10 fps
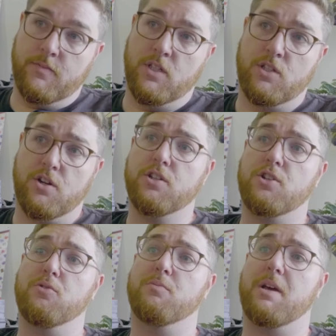Turn
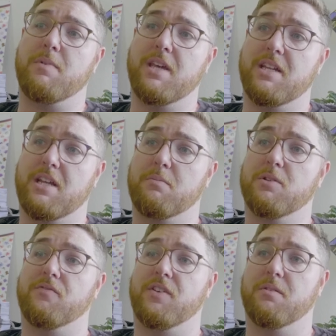2 might be a double
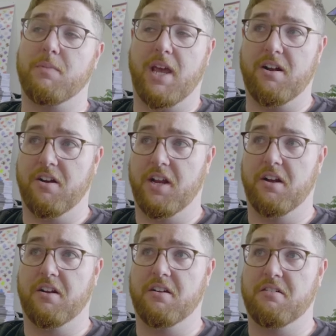DeVille Manor
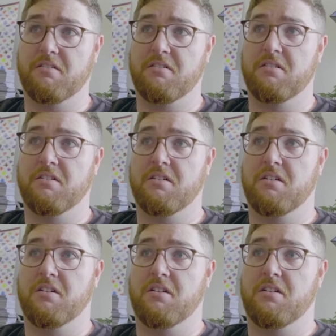here.
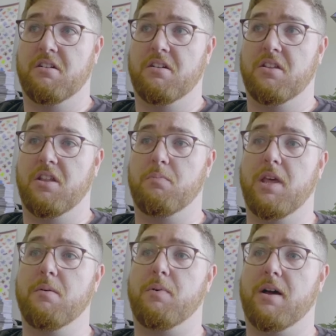They
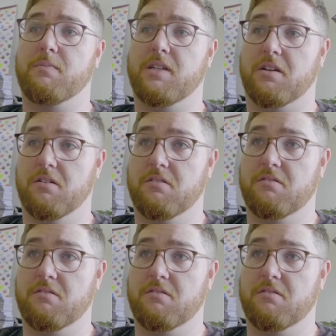play a Popsicle.